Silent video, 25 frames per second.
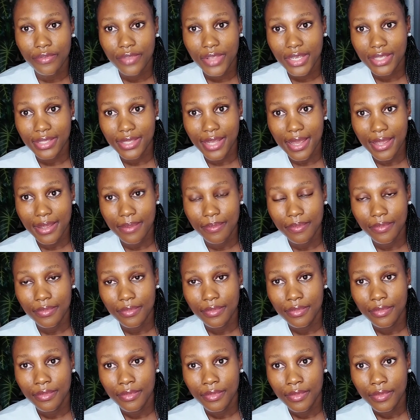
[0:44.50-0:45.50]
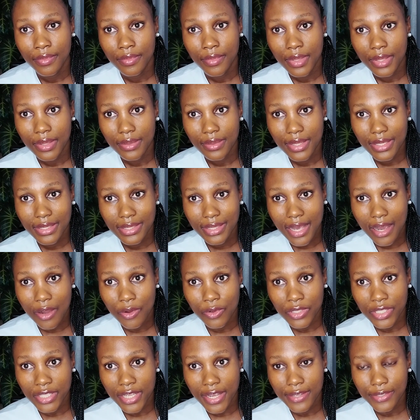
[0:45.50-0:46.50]
of the time, these
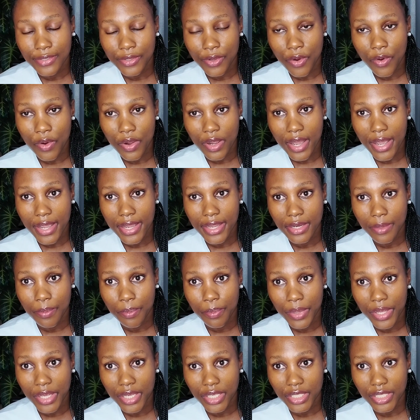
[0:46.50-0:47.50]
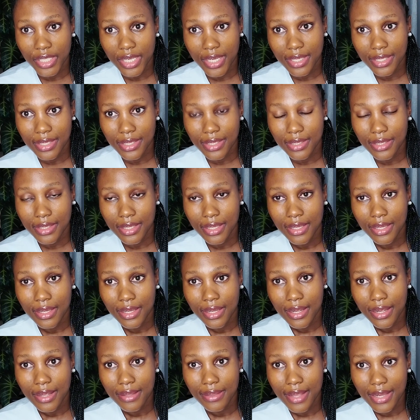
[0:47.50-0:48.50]
ulcers occur in patients
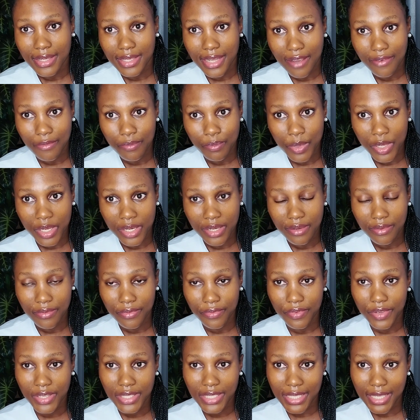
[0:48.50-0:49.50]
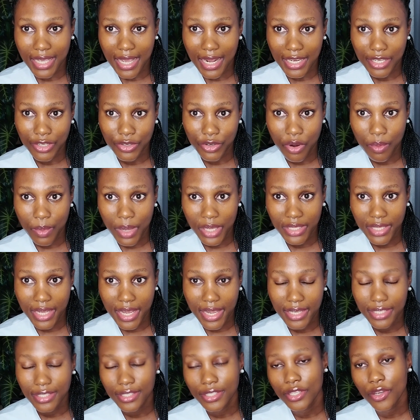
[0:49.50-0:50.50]
that have been physically
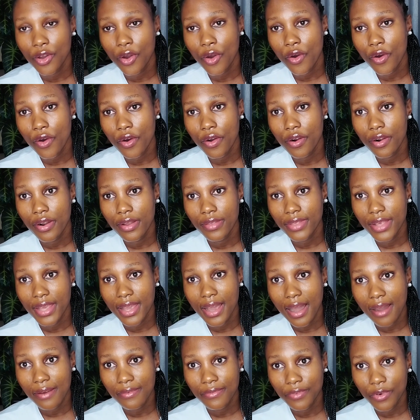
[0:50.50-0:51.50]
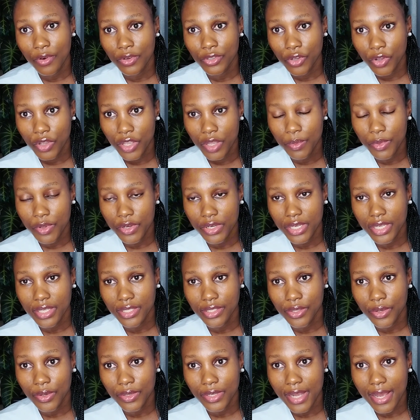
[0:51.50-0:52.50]
traumatized or they have autoimmune
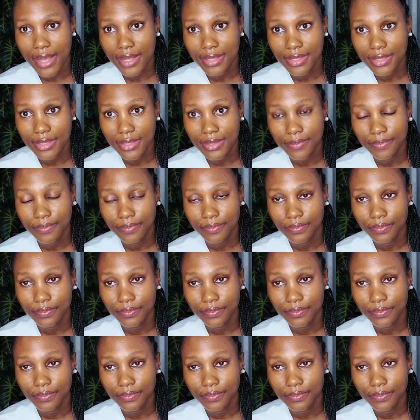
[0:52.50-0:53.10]
disorders.